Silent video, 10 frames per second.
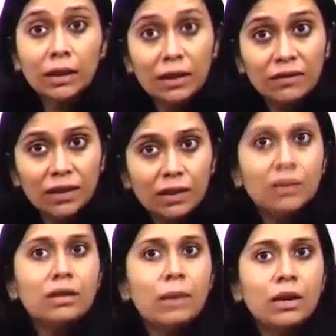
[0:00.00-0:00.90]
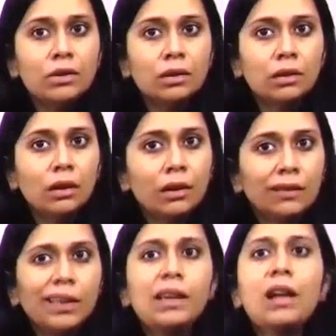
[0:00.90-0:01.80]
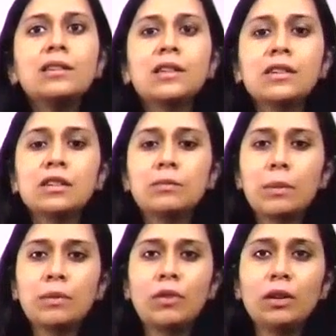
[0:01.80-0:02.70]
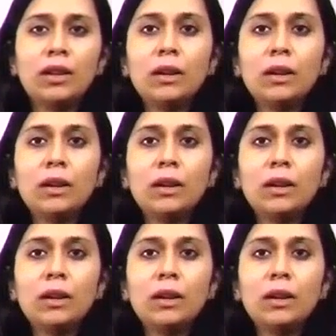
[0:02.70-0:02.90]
If this is mentioned, then answer is propofol.